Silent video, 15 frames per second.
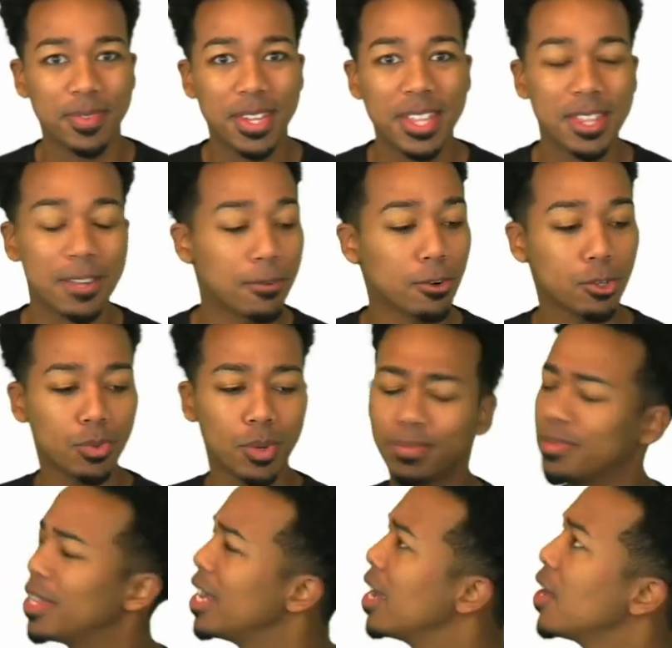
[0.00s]
The first one,
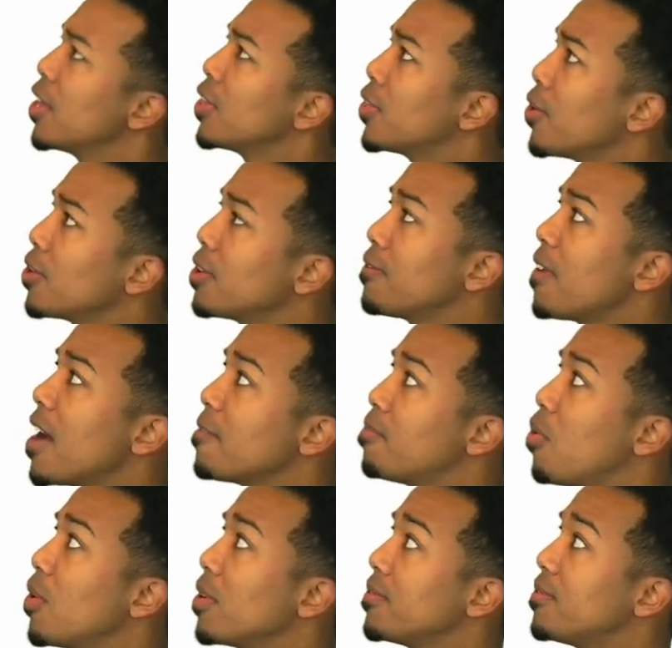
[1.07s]

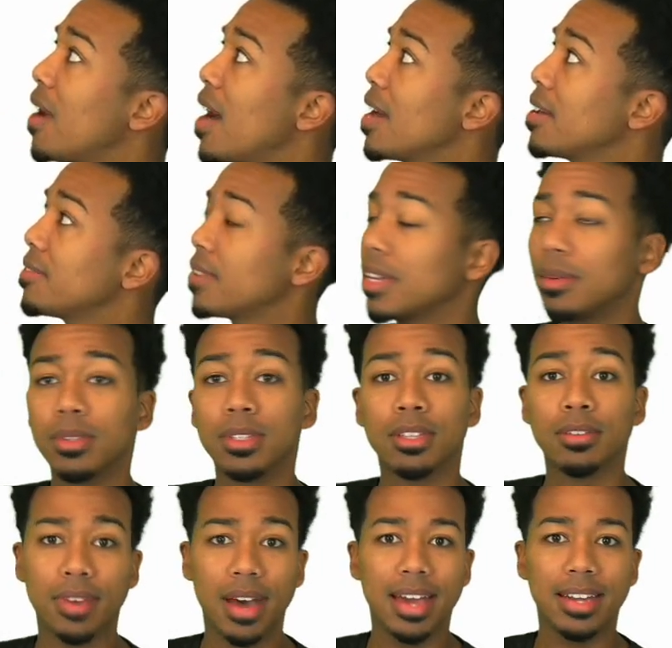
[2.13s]
35.5
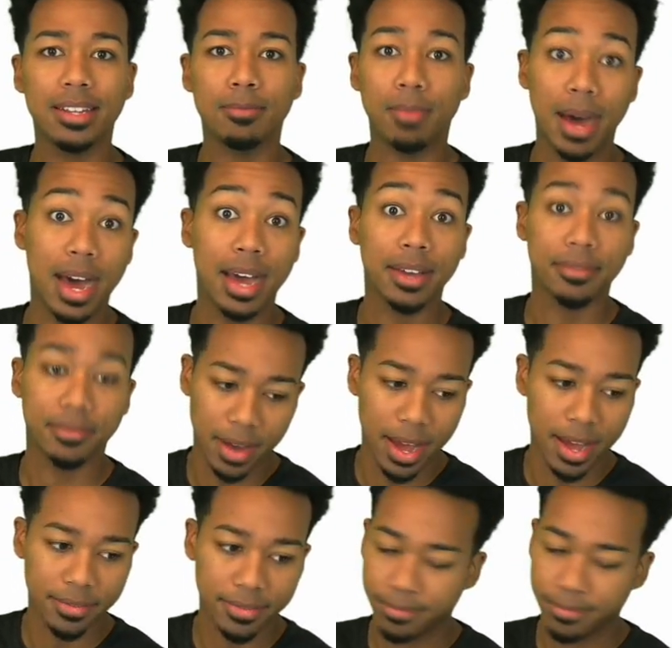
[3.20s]
divided by 5.